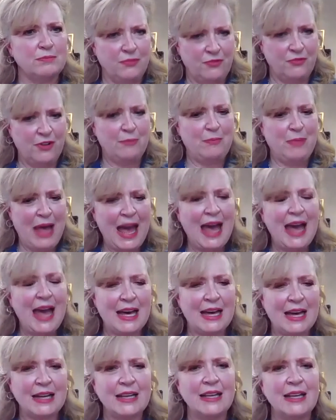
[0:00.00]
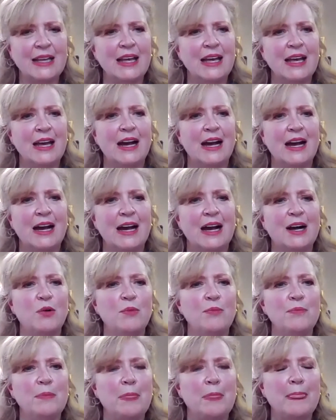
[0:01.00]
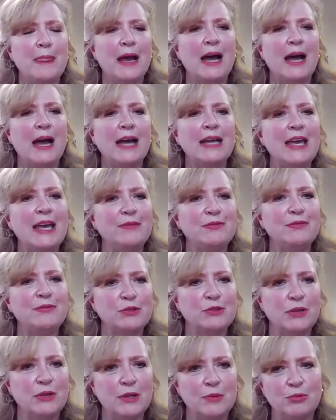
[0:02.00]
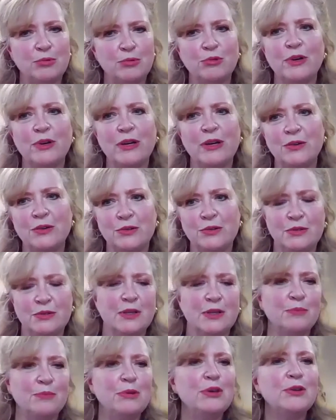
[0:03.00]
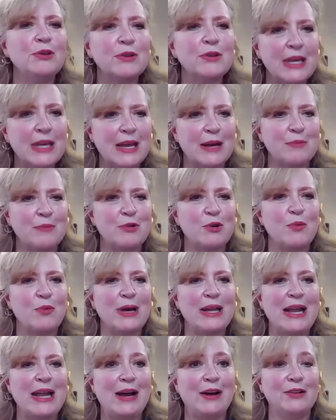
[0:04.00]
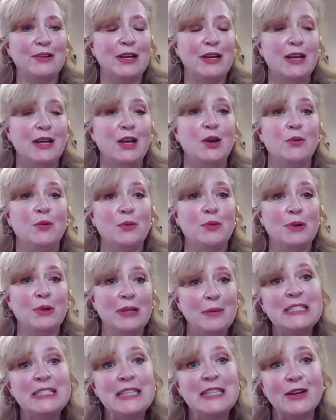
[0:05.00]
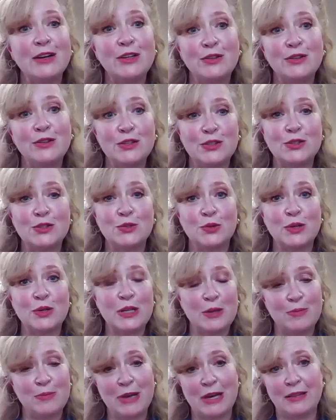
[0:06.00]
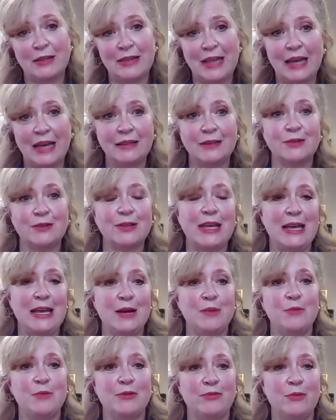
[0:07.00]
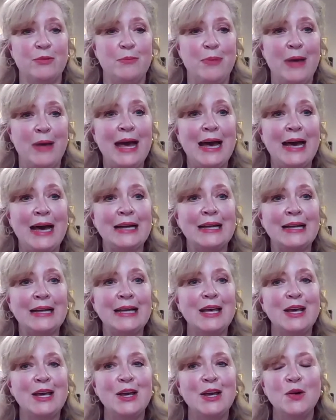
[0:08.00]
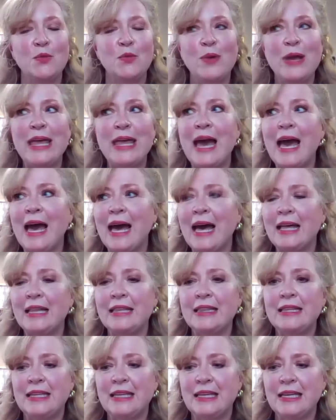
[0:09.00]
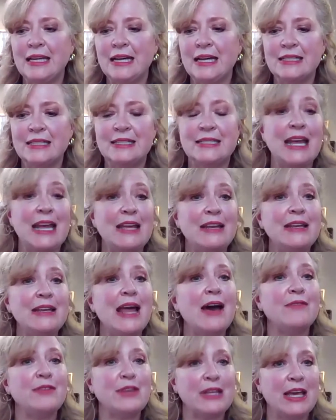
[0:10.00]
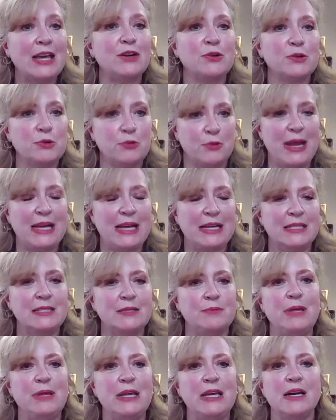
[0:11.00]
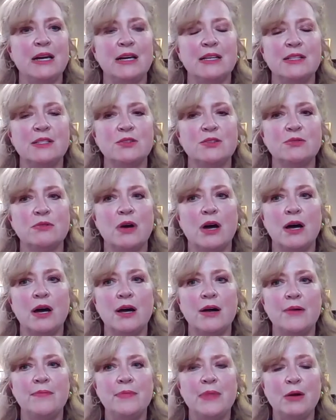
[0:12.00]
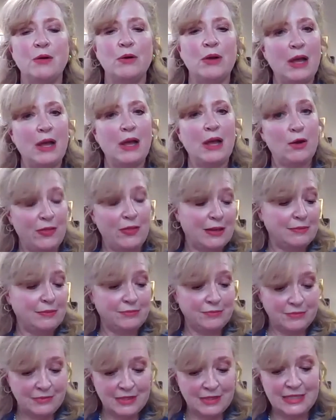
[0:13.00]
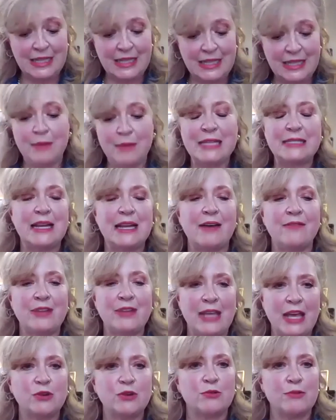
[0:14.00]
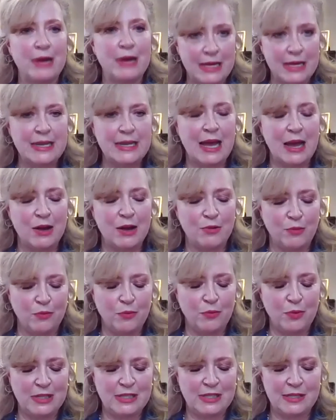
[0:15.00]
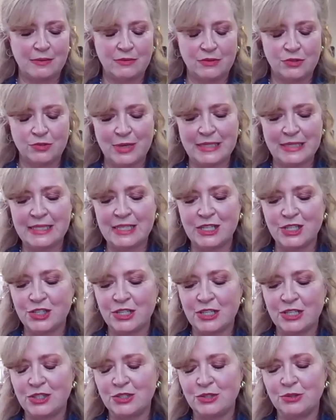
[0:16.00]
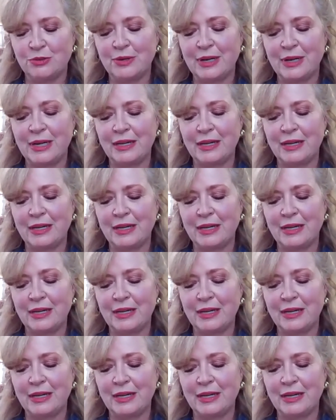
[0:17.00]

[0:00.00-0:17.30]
PAC, I gave to an employee whose computer camera went out. Well, let me tell you the story about that little camera from PAC. We had the state navigator grant because, or the CMS navigator grant, now we've transitioned to